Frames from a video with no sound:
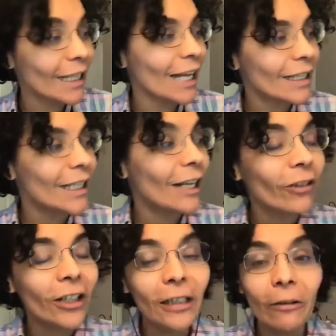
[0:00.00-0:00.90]
That's the
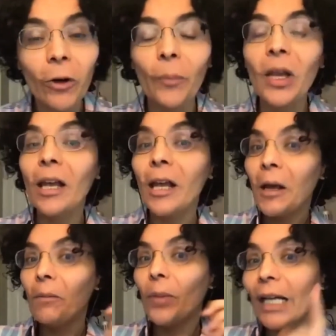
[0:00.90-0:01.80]
elephant in the room.
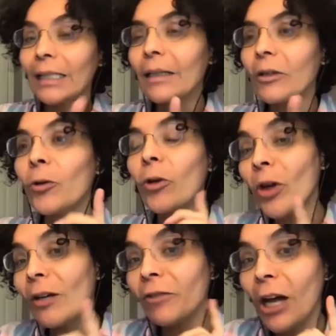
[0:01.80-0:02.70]
But
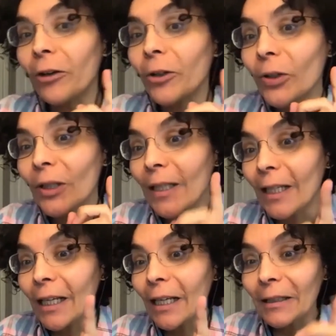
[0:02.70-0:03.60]
coronavirus,
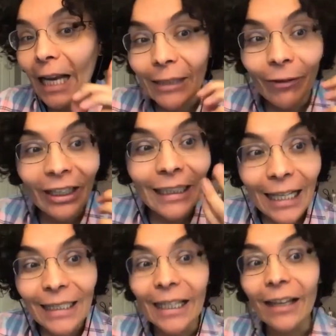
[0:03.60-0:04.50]
see, that's
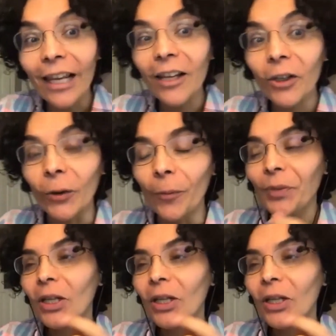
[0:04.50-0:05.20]
fantastic. Thank you.